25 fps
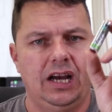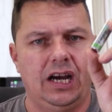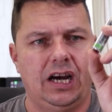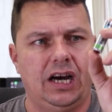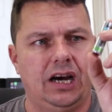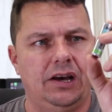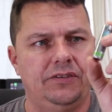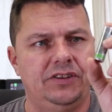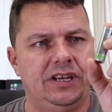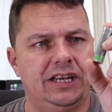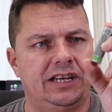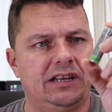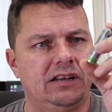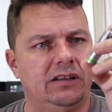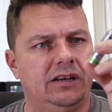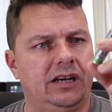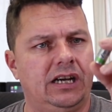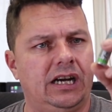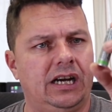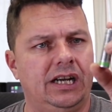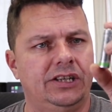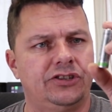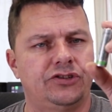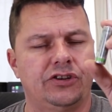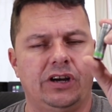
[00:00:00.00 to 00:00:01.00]
nickel
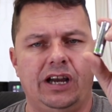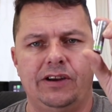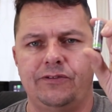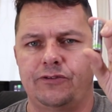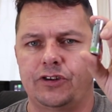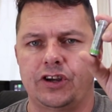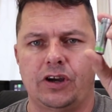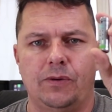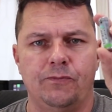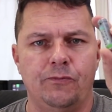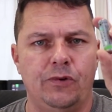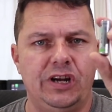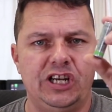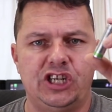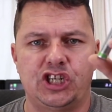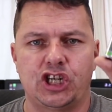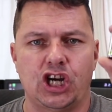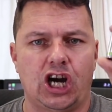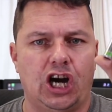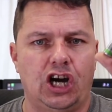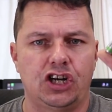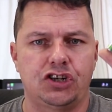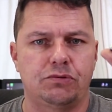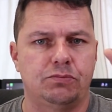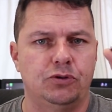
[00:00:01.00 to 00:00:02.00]
hydride
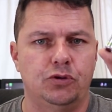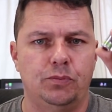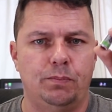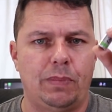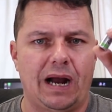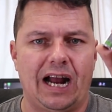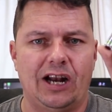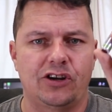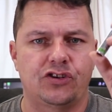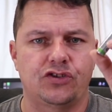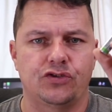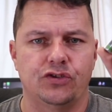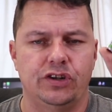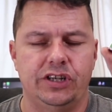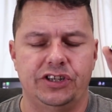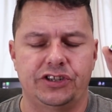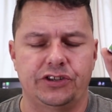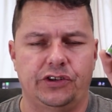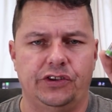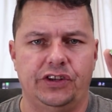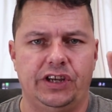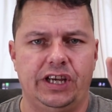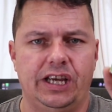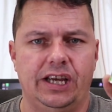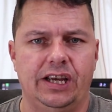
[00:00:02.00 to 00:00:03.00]
rechargeable batteries
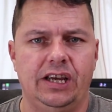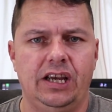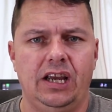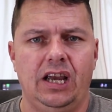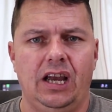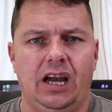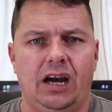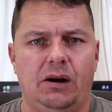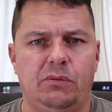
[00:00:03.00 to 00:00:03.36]
on here.